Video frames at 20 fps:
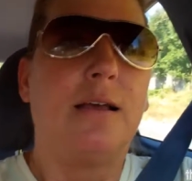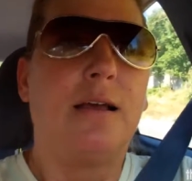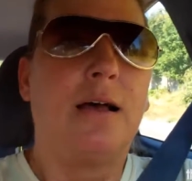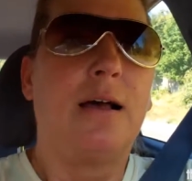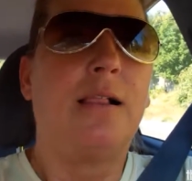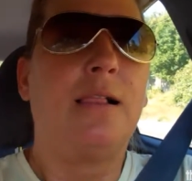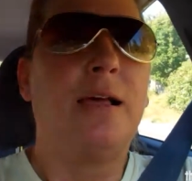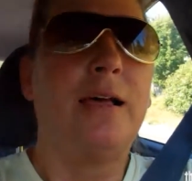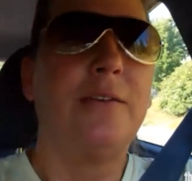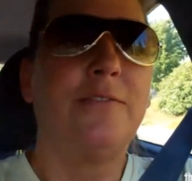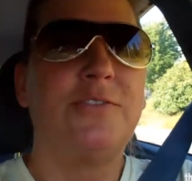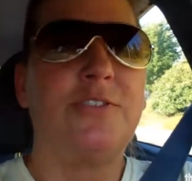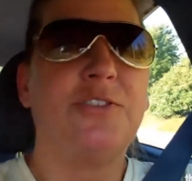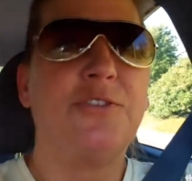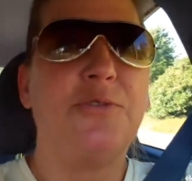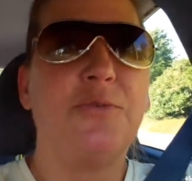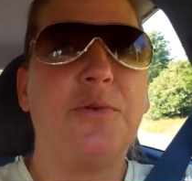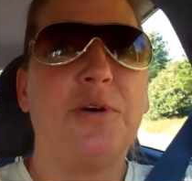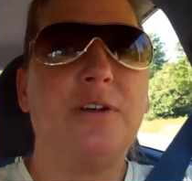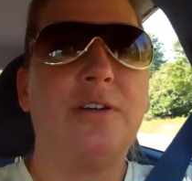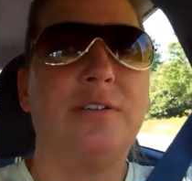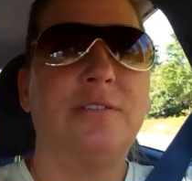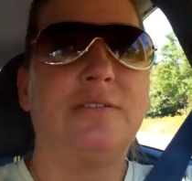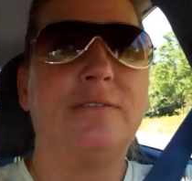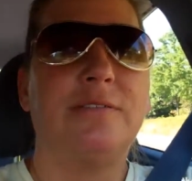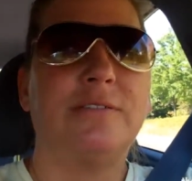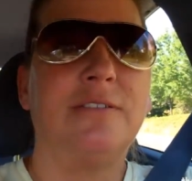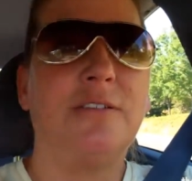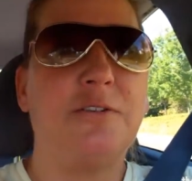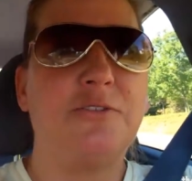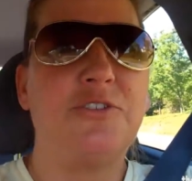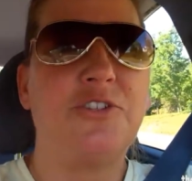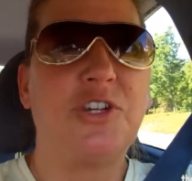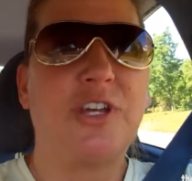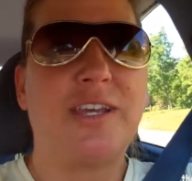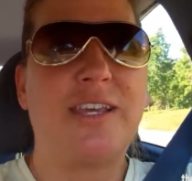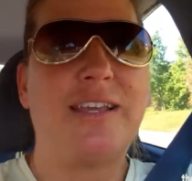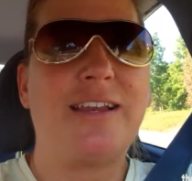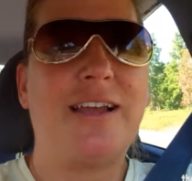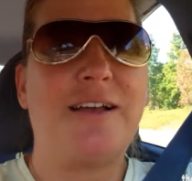I'll have to uh, go
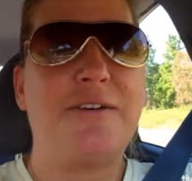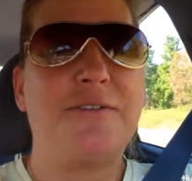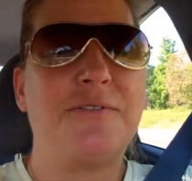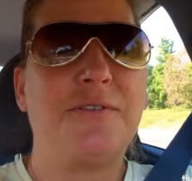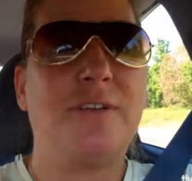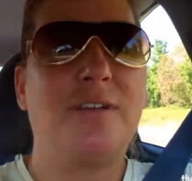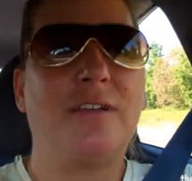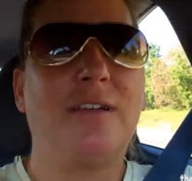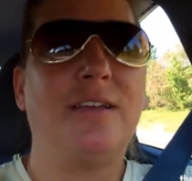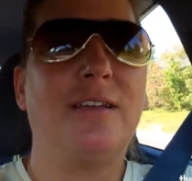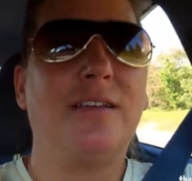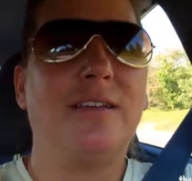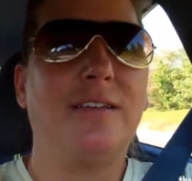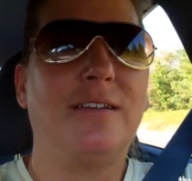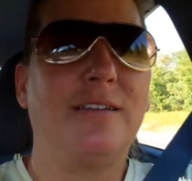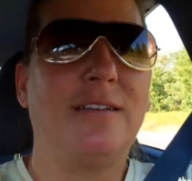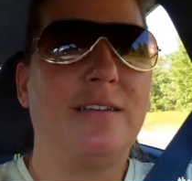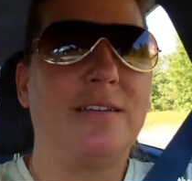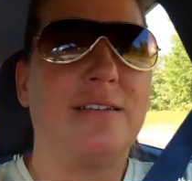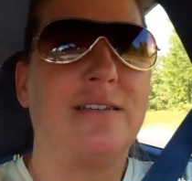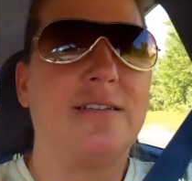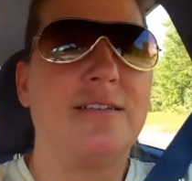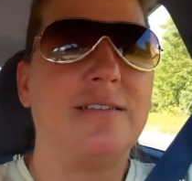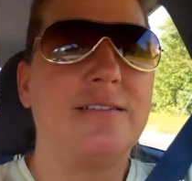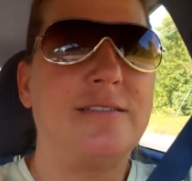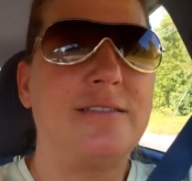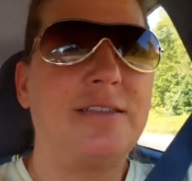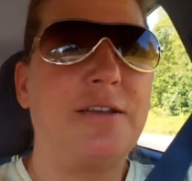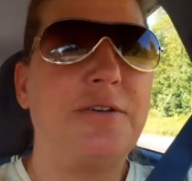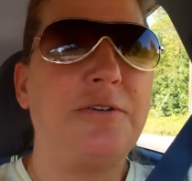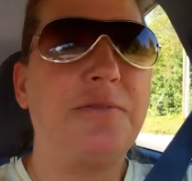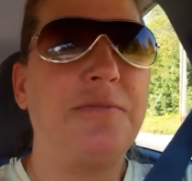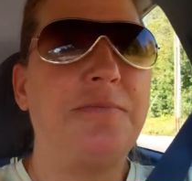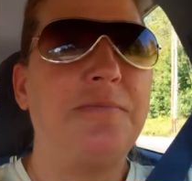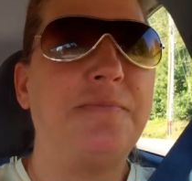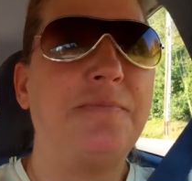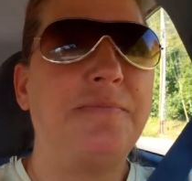check it out. So